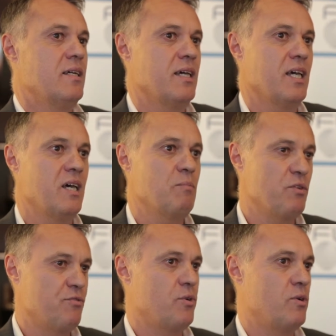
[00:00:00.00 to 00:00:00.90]

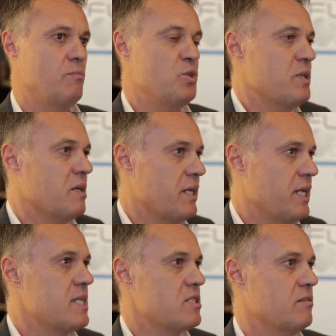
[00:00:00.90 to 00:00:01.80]
But for Bumi
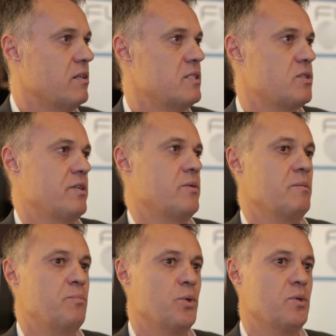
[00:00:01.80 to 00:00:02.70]
Armada, it's a very
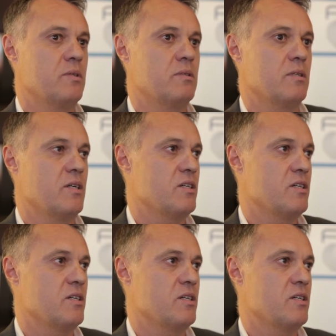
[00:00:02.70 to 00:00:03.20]
important